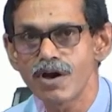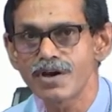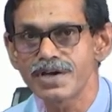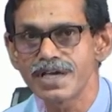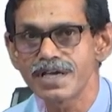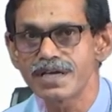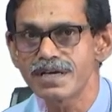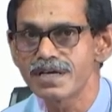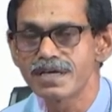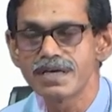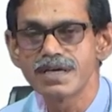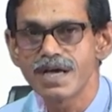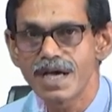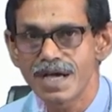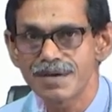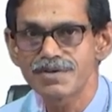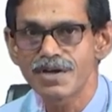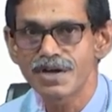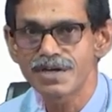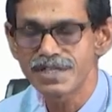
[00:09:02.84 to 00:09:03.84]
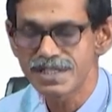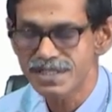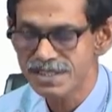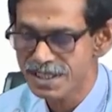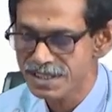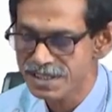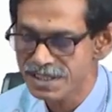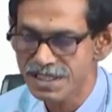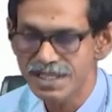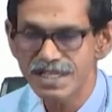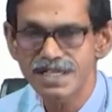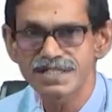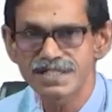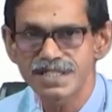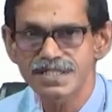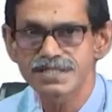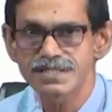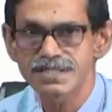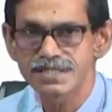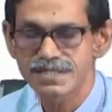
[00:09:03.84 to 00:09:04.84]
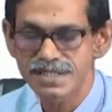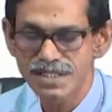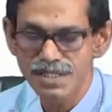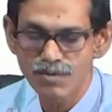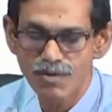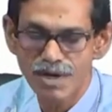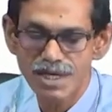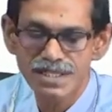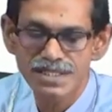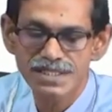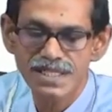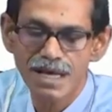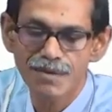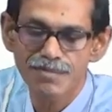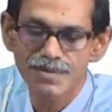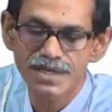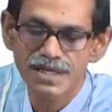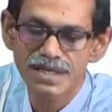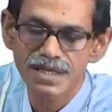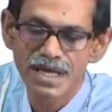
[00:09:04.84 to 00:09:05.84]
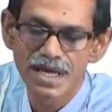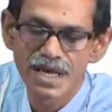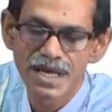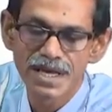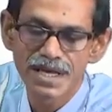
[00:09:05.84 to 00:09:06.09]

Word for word: blocking, I am not discussing here, just see what is happening.